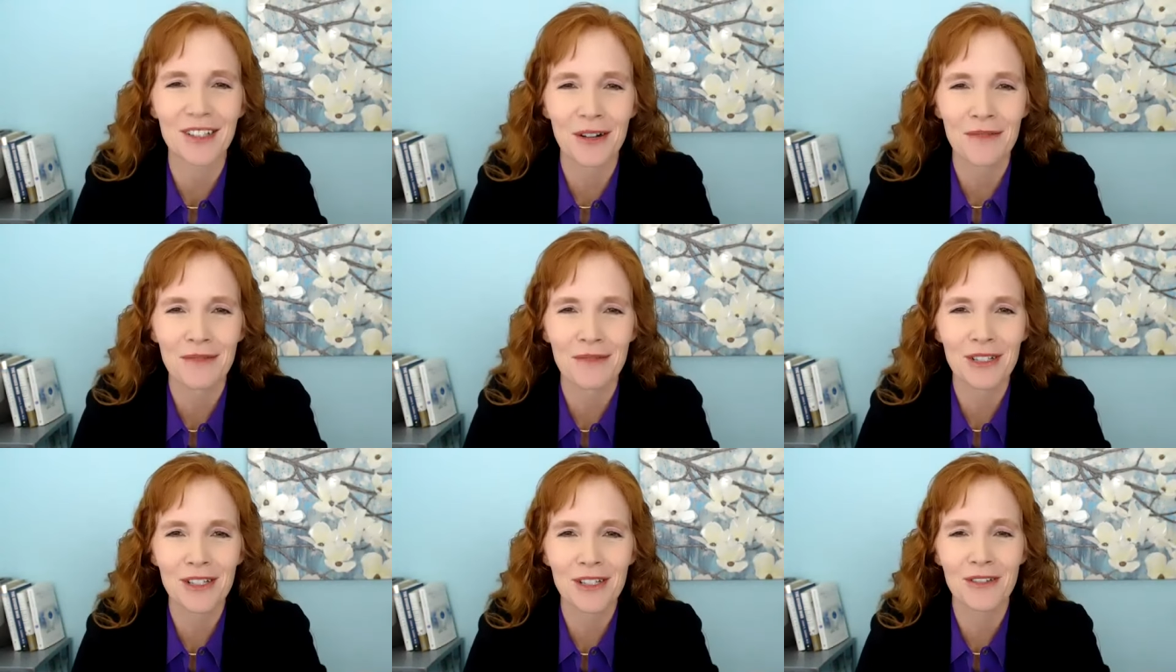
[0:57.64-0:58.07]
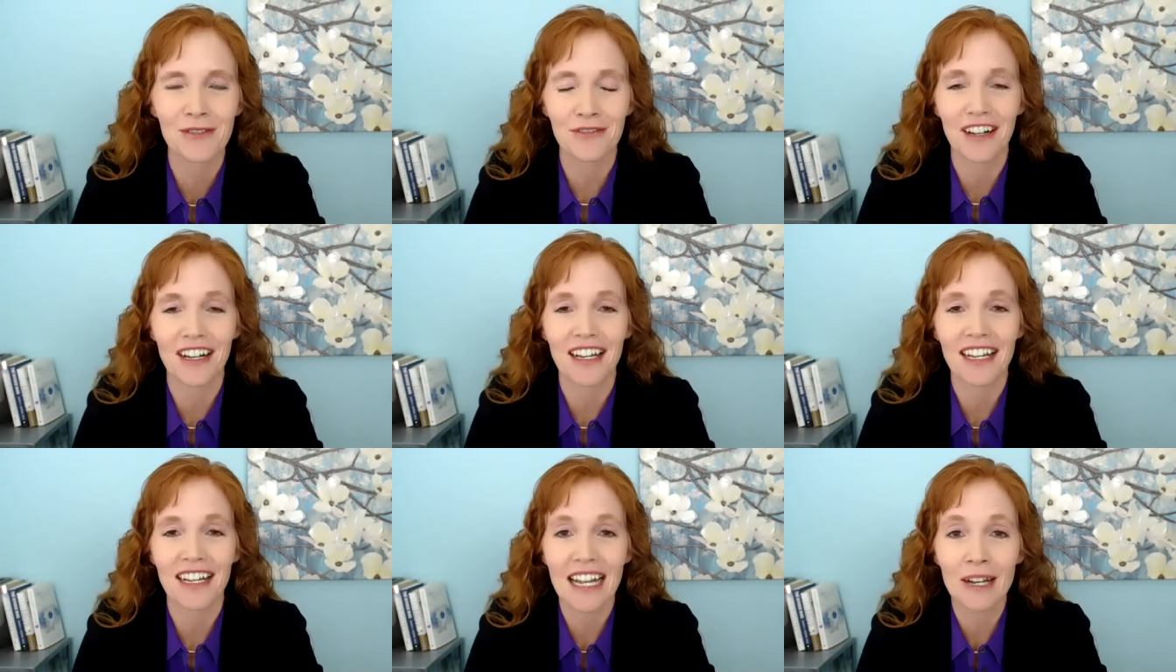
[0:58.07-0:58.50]
so much
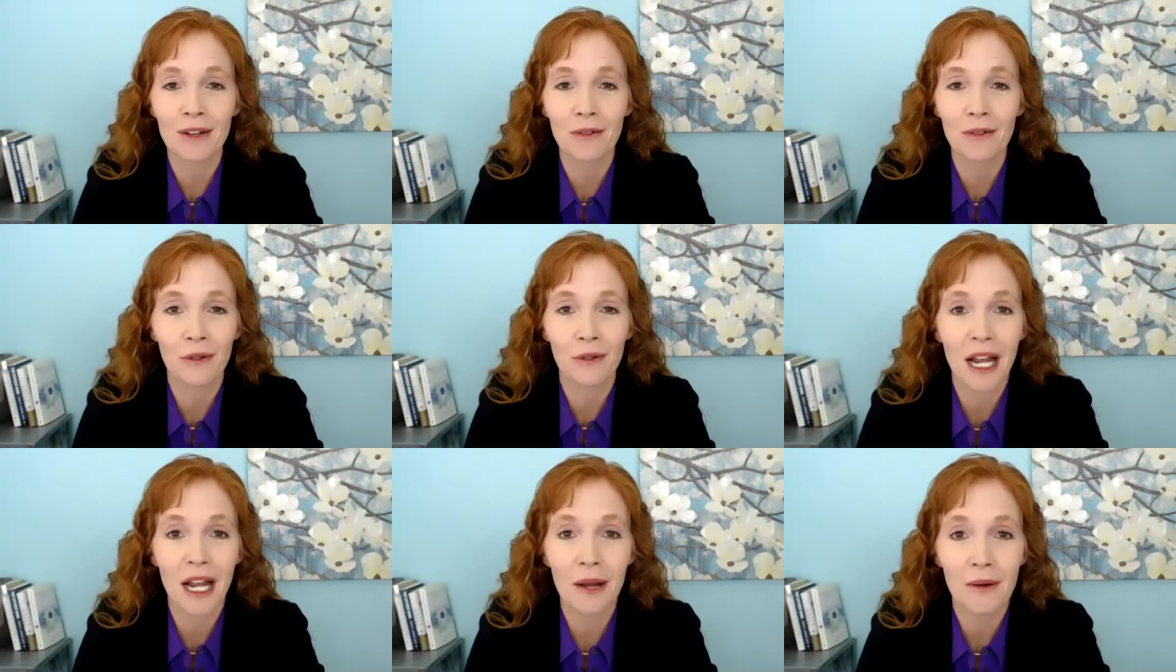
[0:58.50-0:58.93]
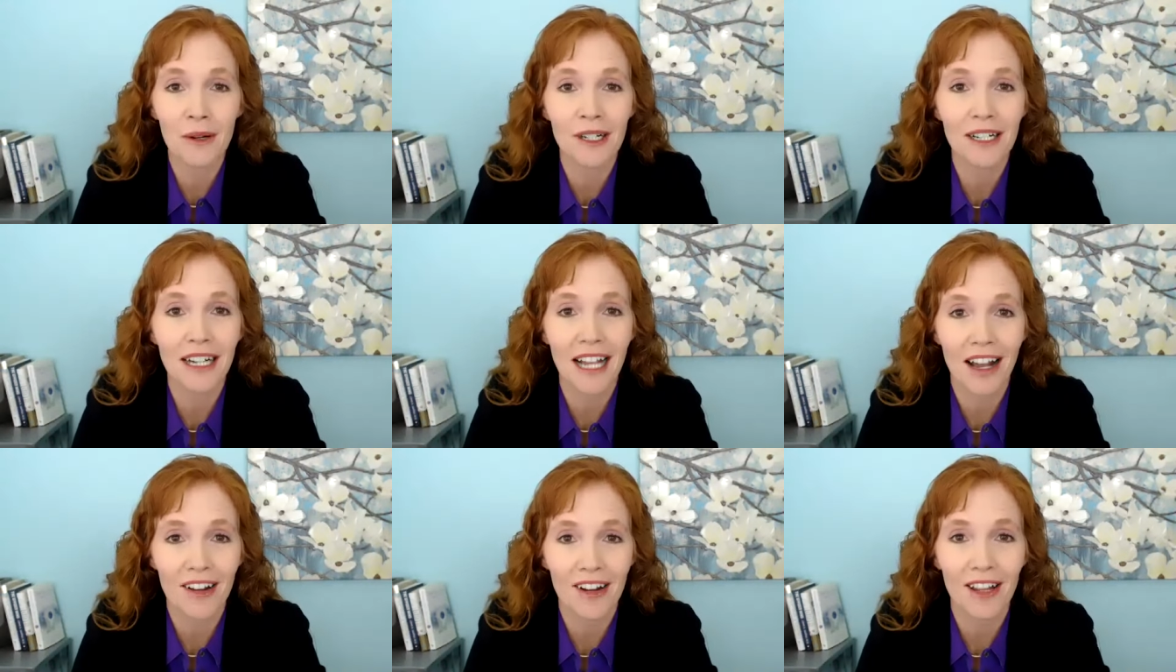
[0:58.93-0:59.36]
fun. And when I
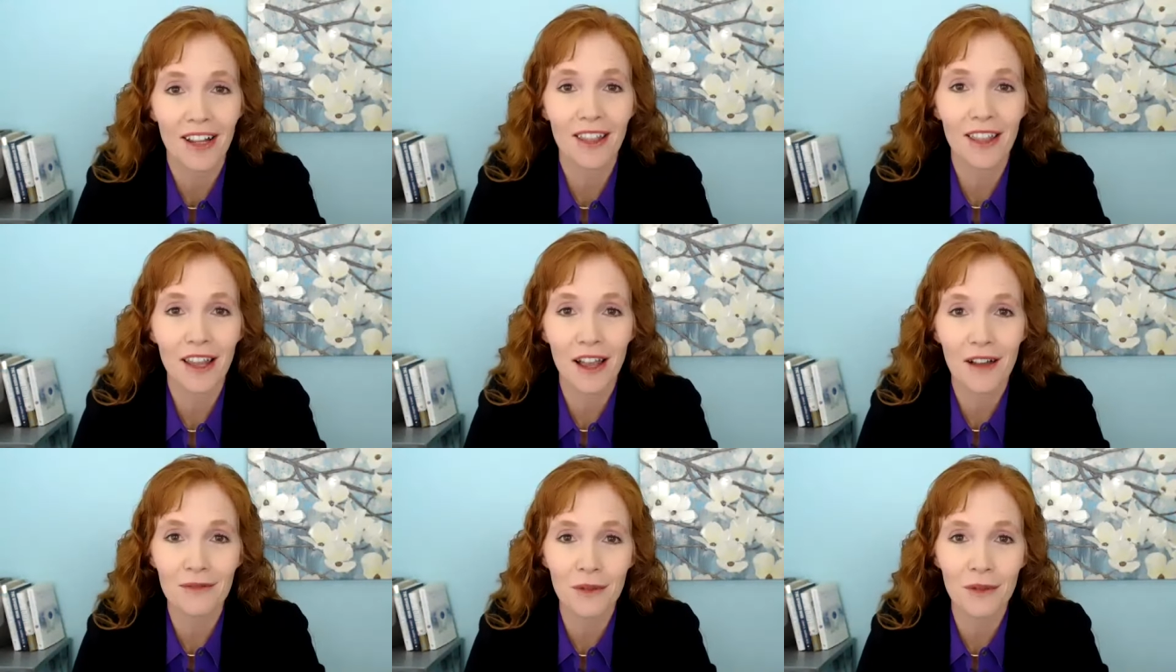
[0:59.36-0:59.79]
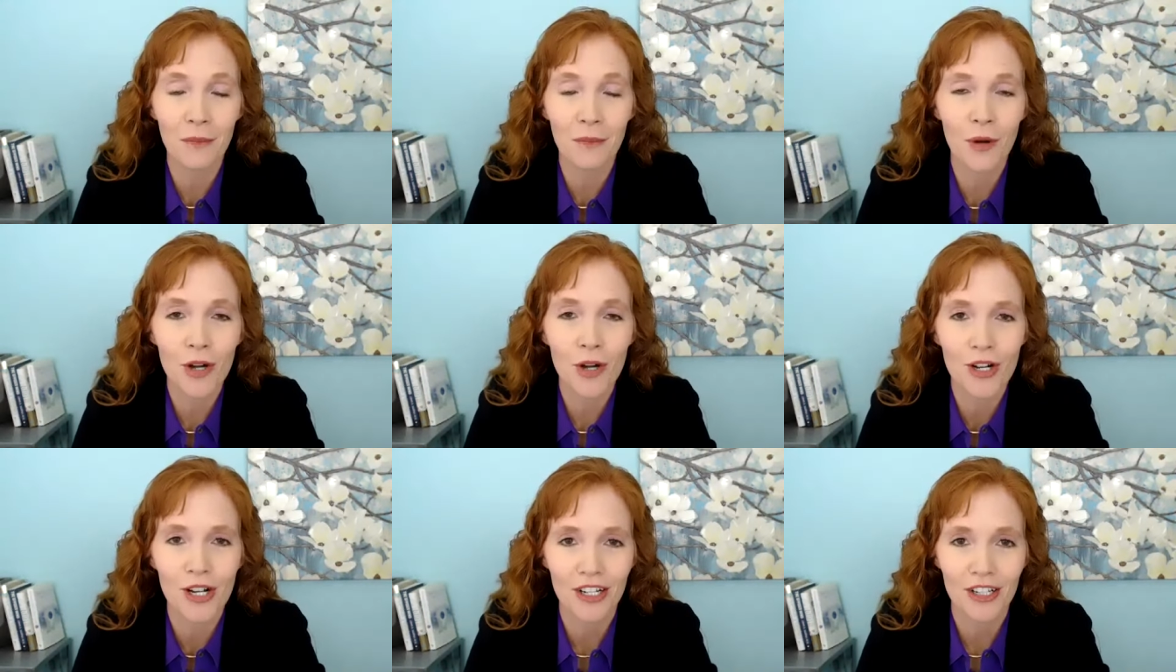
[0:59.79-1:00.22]
work out, I love to
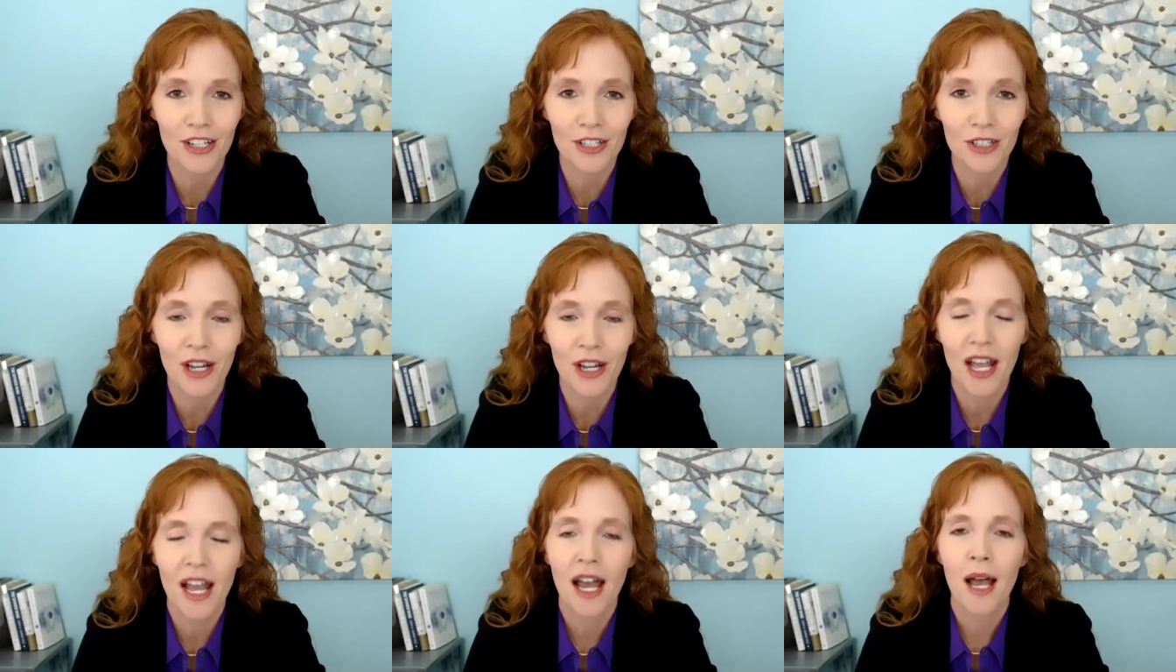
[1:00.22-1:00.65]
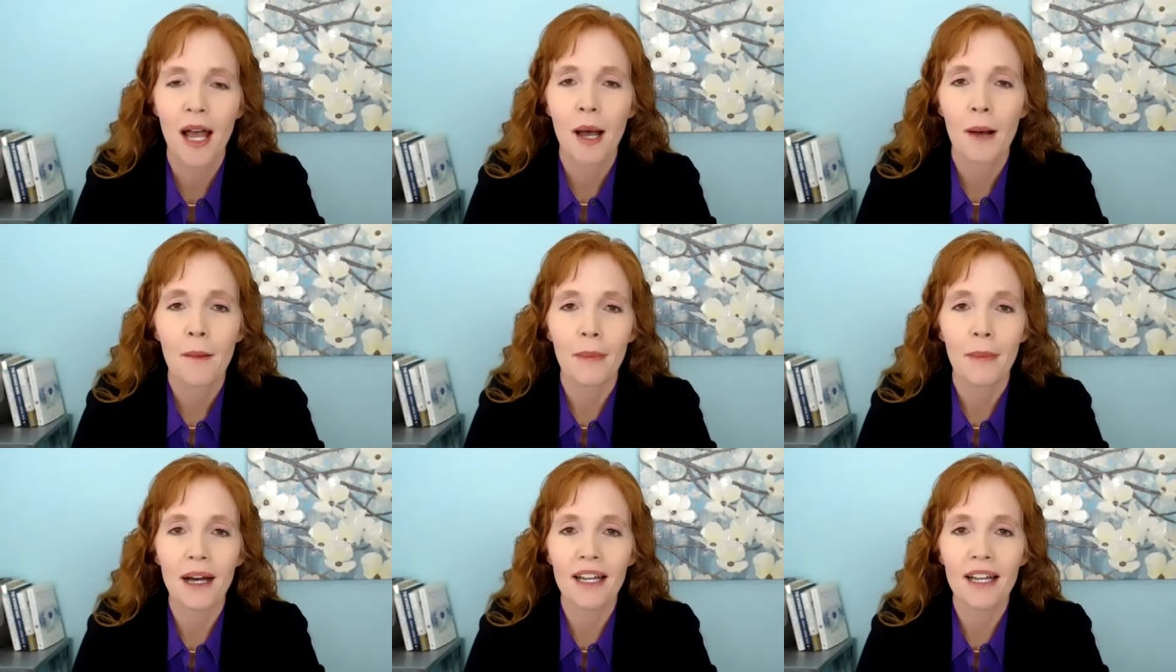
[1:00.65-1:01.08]
push.
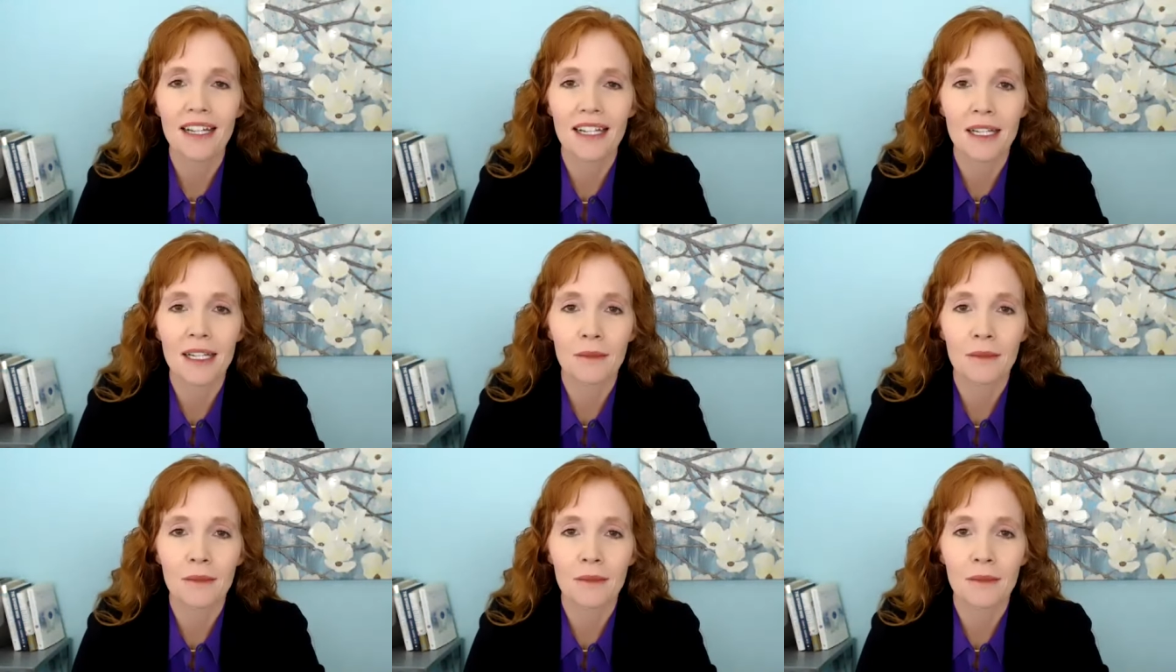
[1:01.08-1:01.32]
But